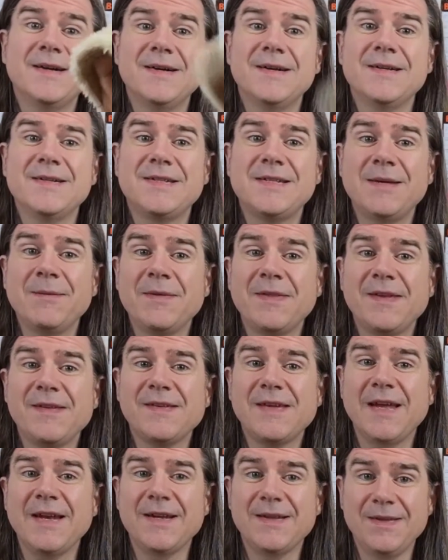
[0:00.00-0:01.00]
Timothy's
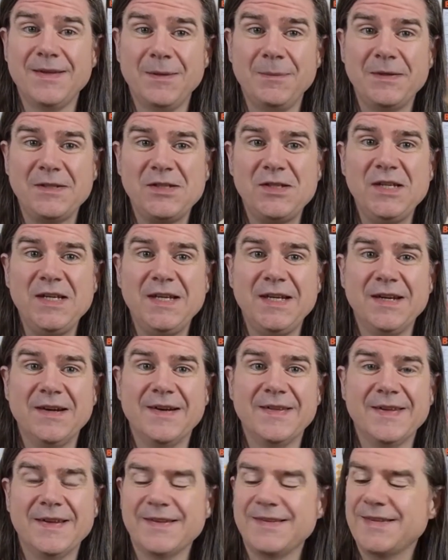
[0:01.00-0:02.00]
getting a little bit cheeky
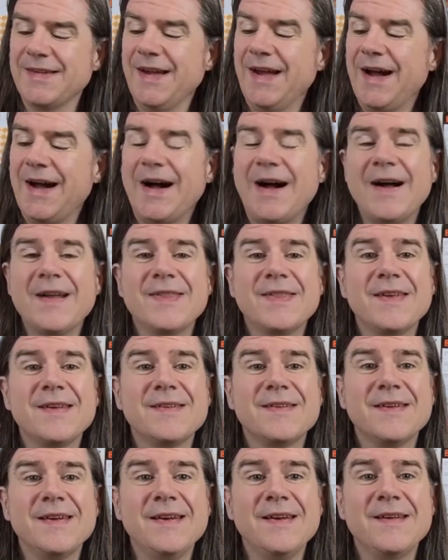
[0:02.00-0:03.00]
on this.
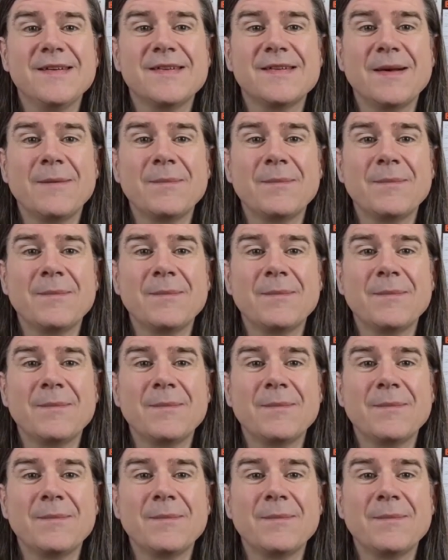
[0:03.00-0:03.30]
This is something...